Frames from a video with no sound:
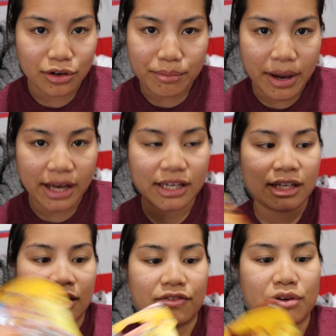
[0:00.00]
or
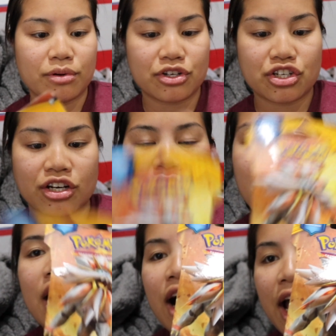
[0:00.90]
unpacking if you weren't sure.
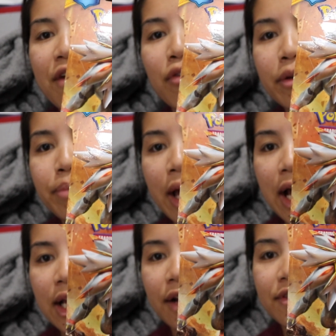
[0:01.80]
I have one
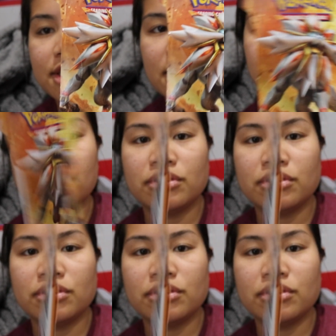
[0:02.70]
pack of the Sun and